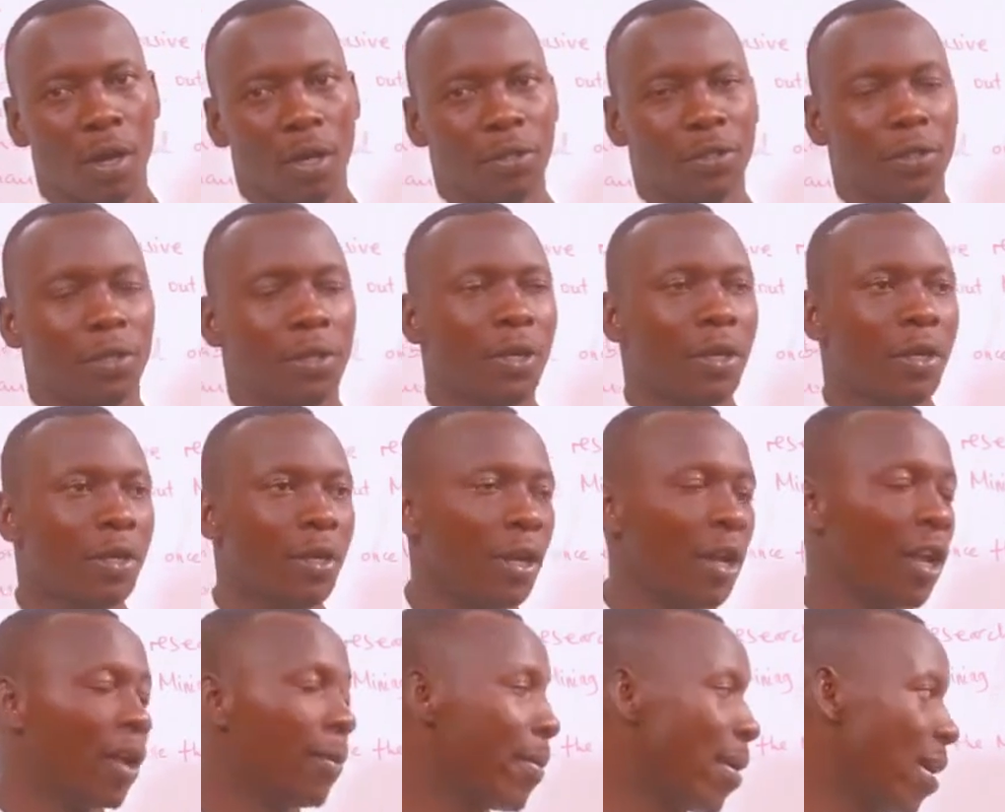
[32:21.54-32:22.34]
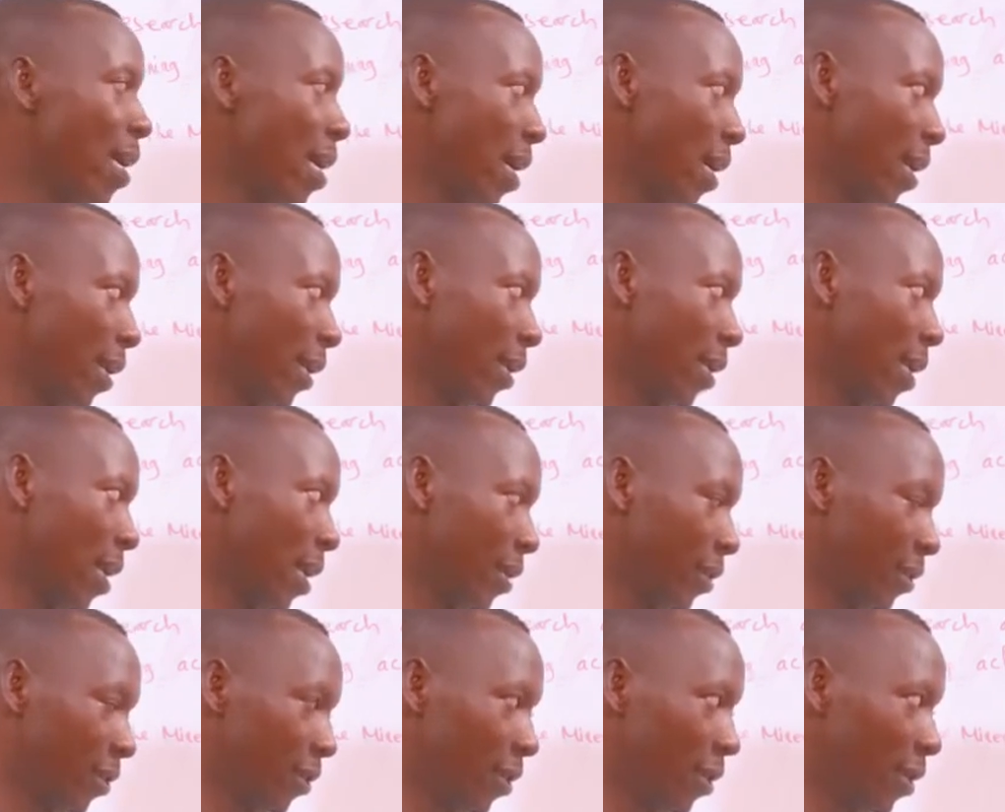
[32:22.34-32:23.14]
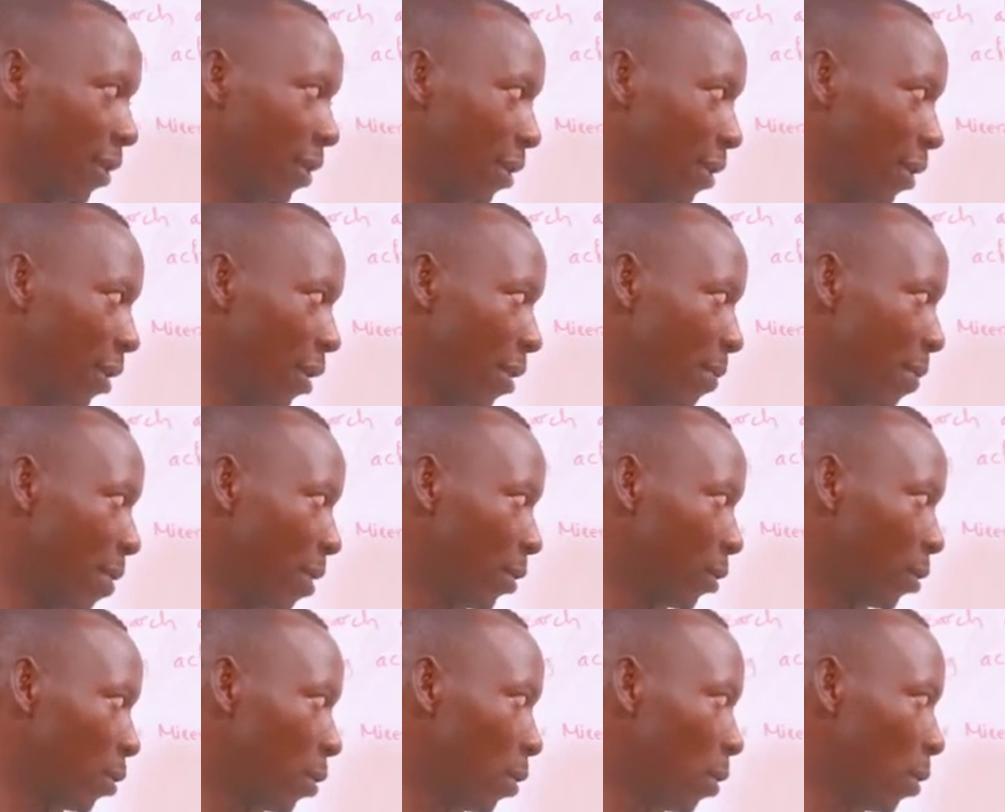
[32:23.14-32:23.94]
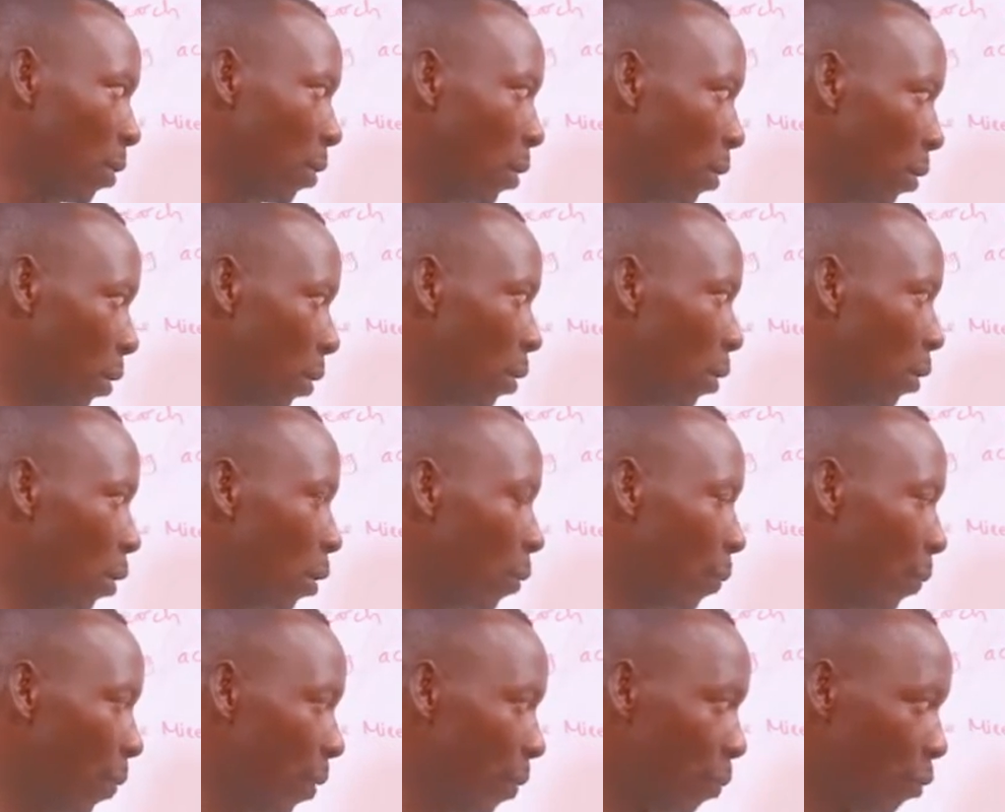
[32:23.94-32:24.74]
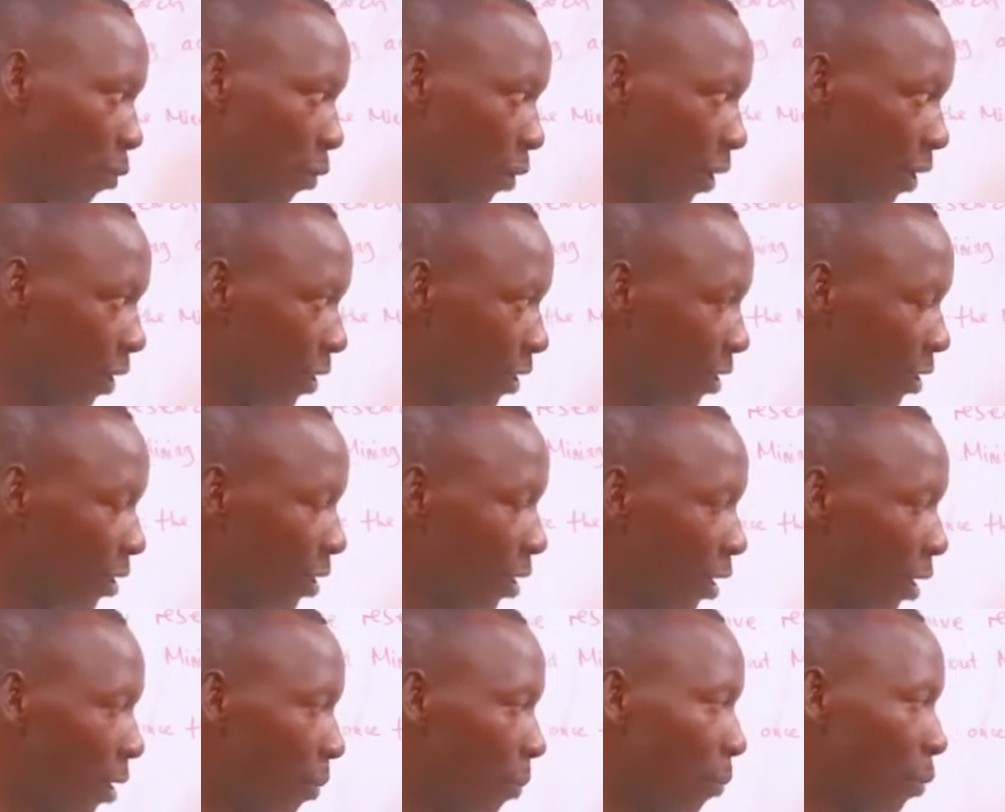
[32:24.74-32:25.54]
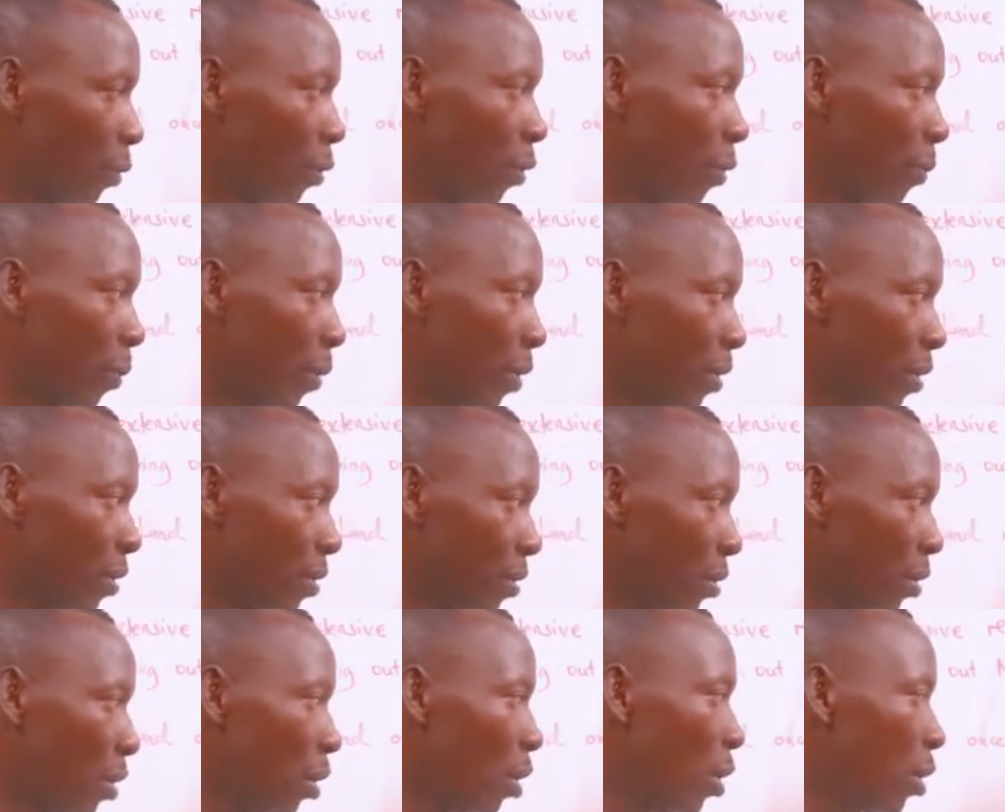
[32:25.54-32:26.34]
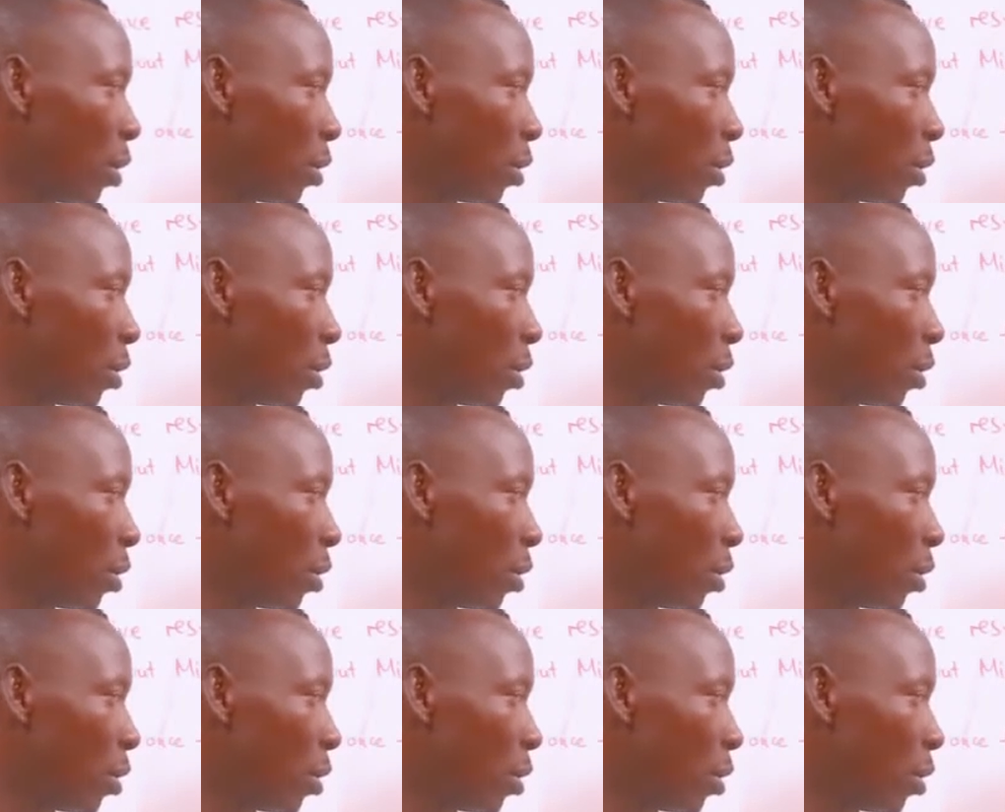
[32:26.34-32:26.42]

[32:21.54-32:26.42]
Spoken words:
skilled labor and non-skilled labor. So all people get employments.